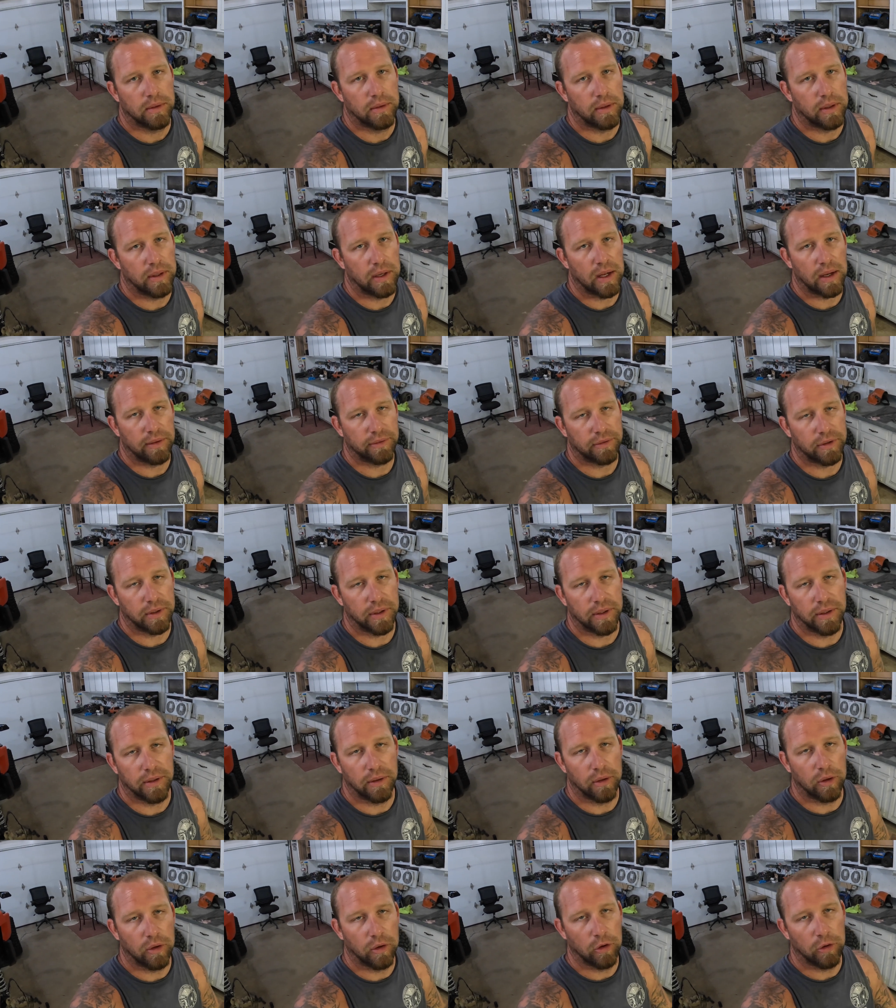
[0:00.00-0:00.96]
after
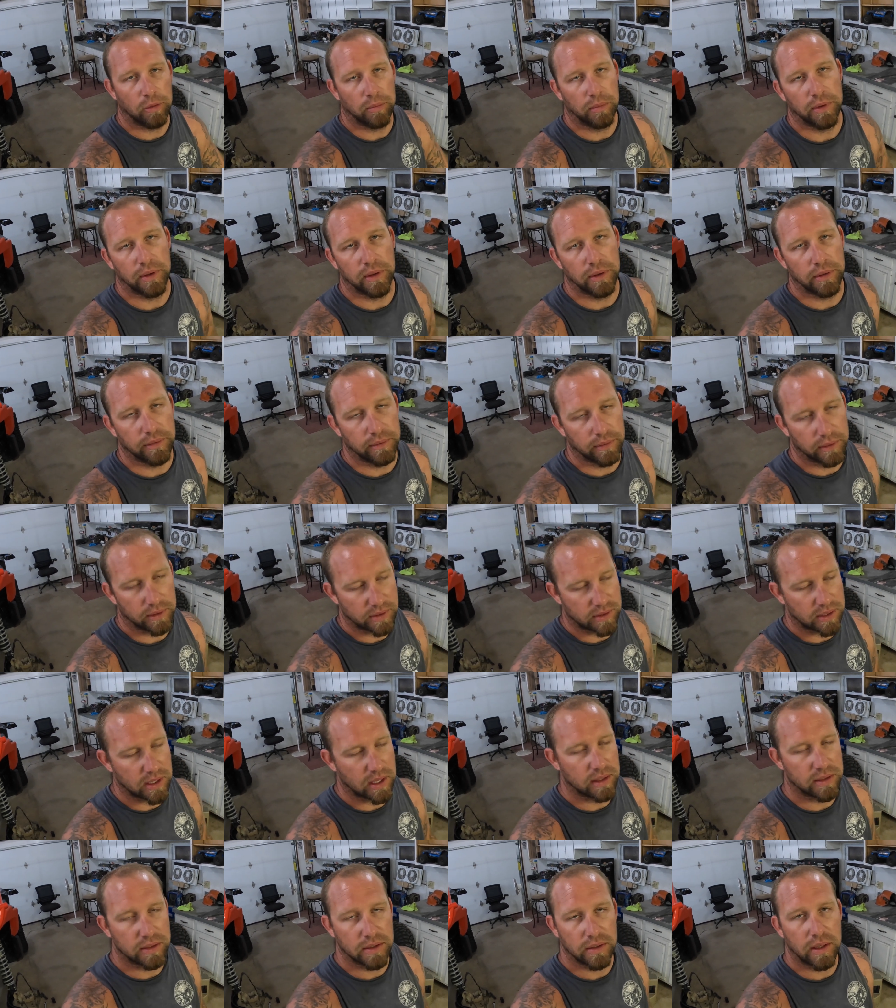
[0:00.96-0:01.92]
getting home and
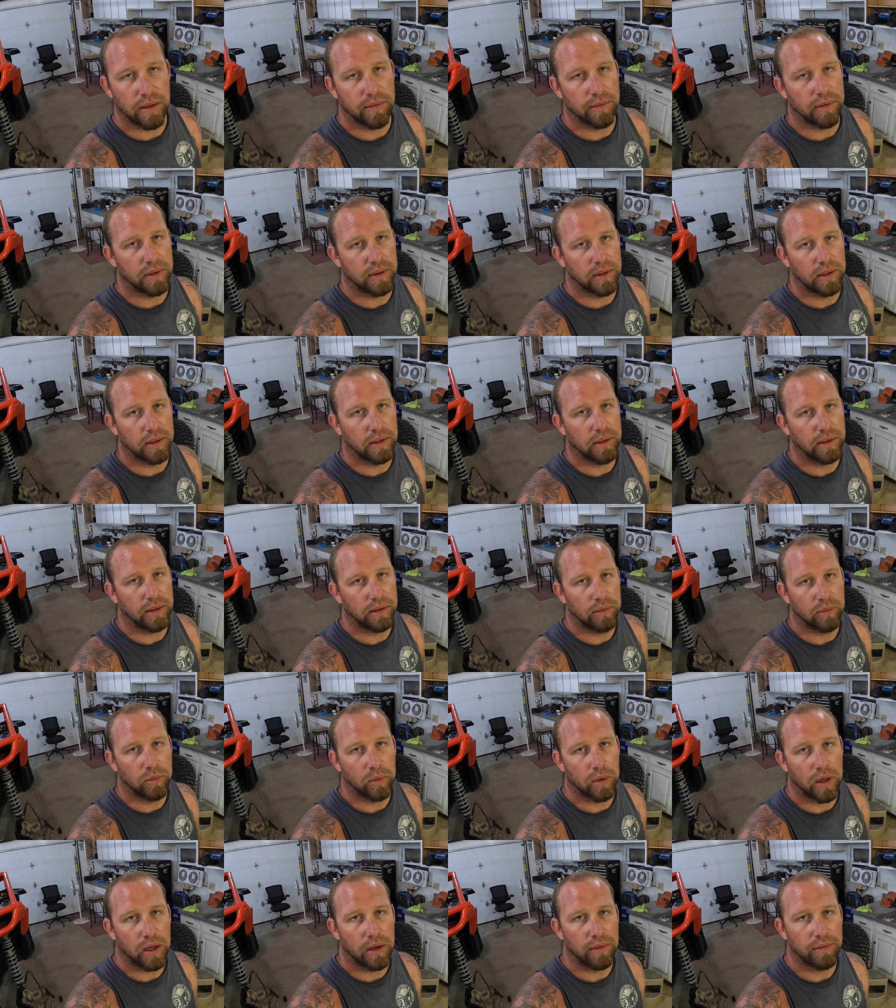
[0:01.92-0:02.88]
assessing everything
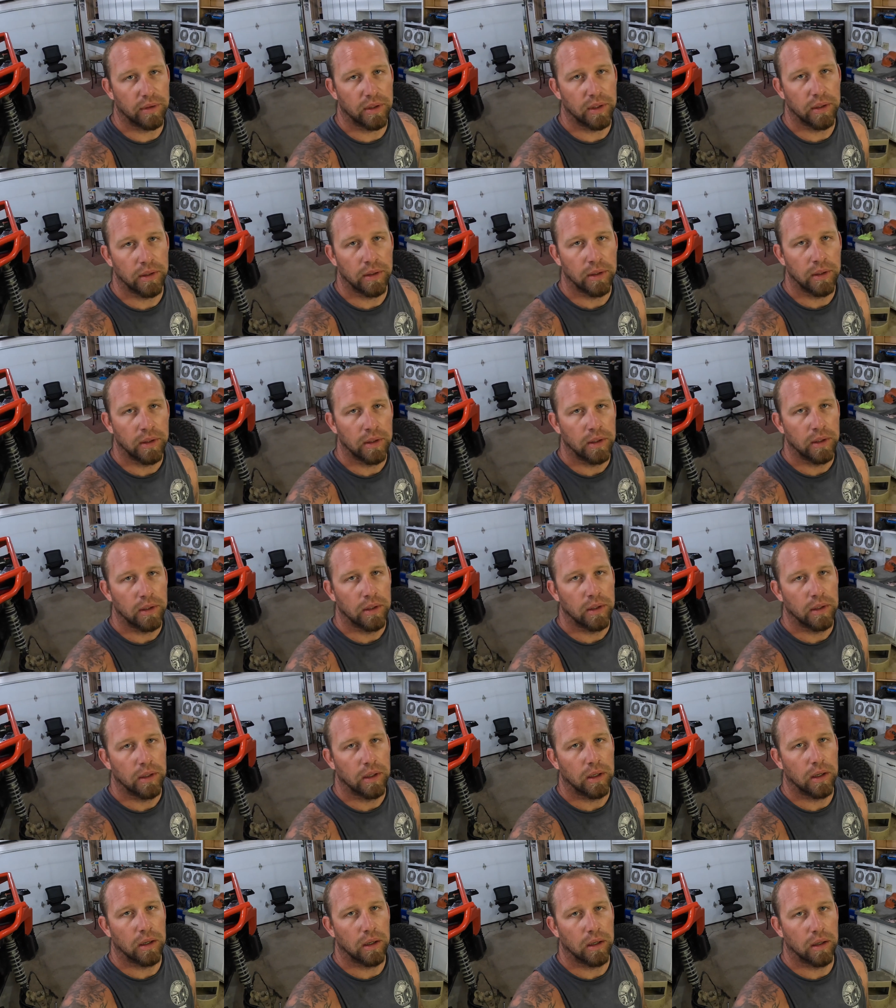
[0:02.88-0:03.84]
and whatever,
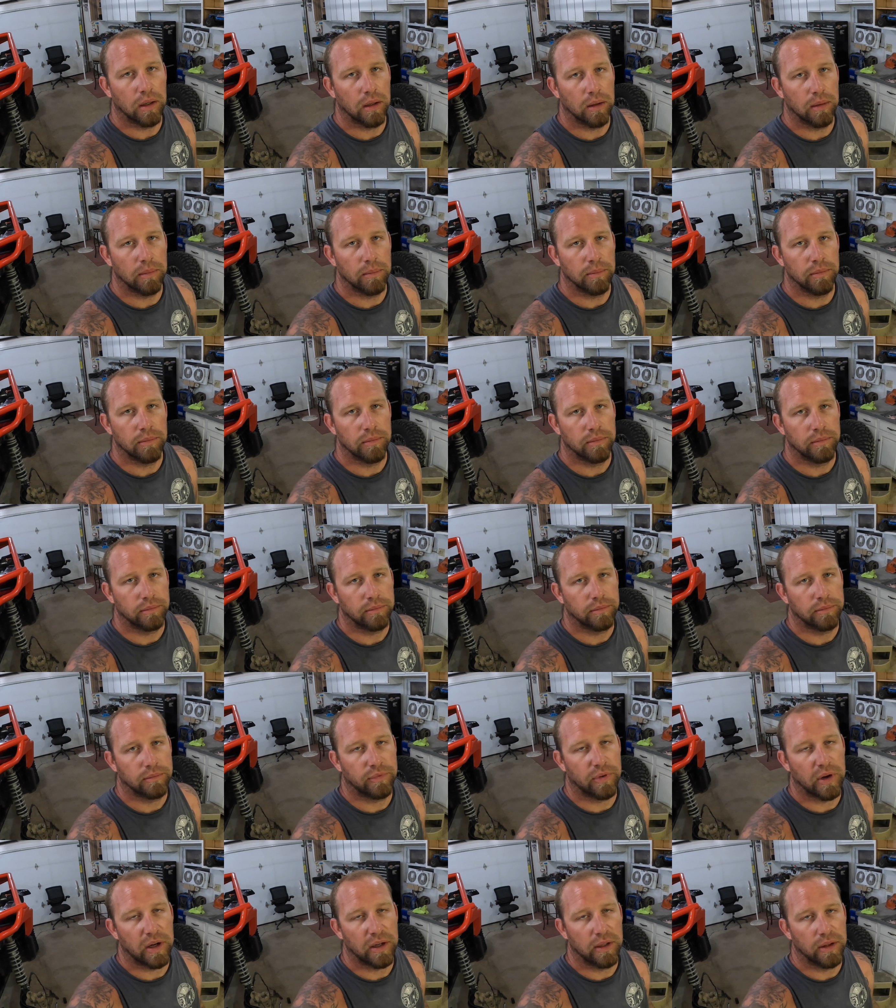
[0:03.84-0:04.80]

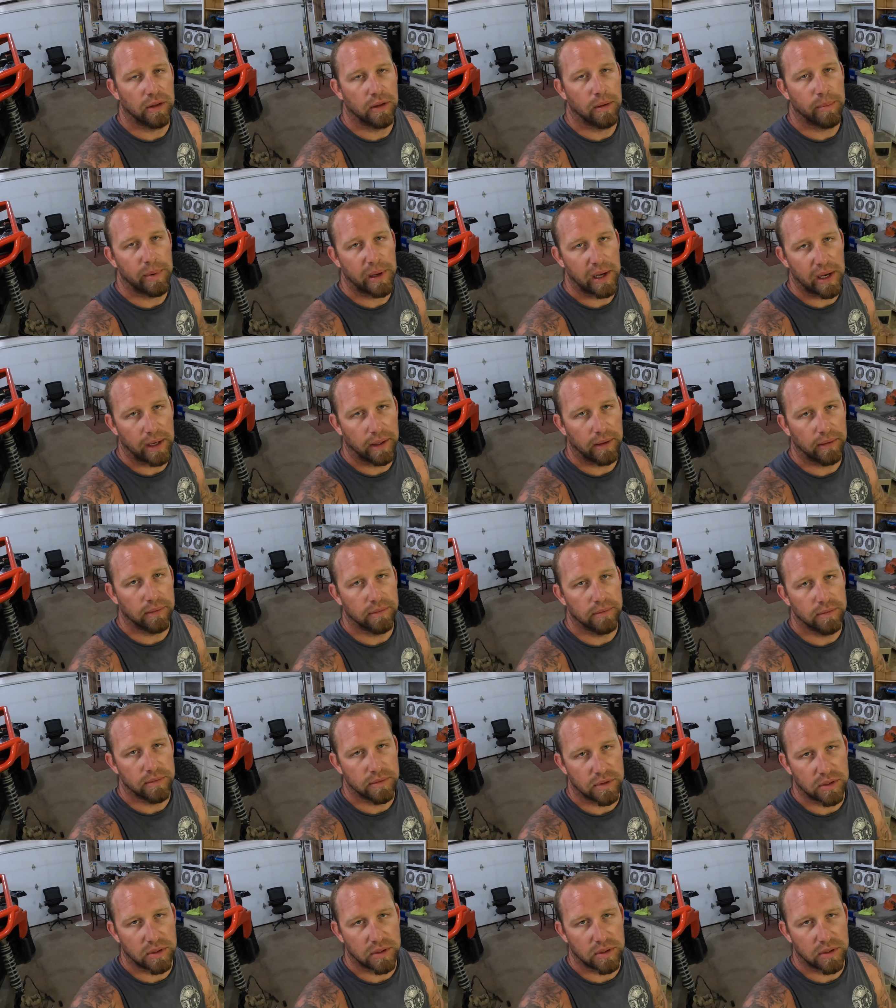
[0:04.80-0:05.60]
finding the bad